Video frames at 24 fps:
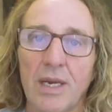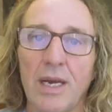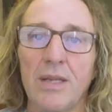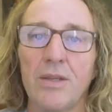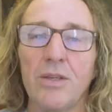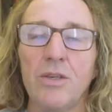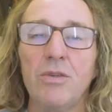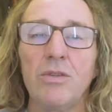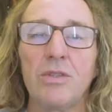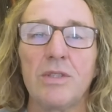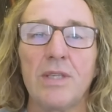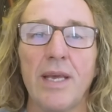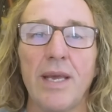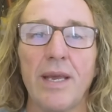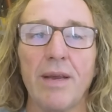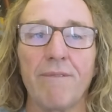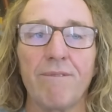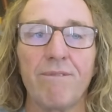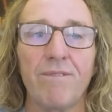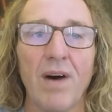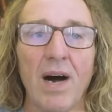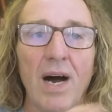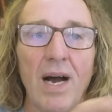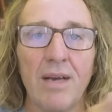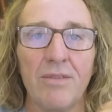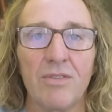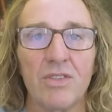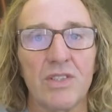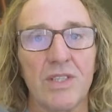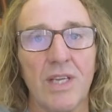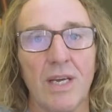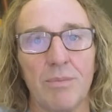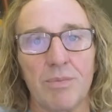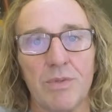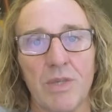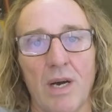and you take 5
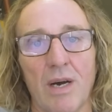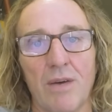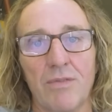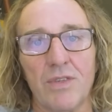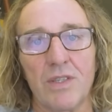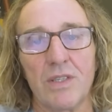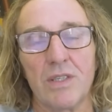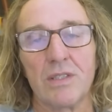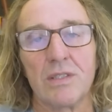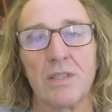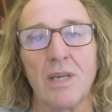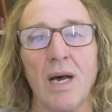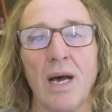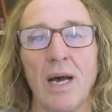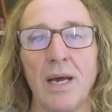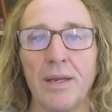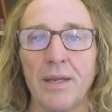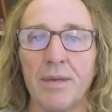steps off to the side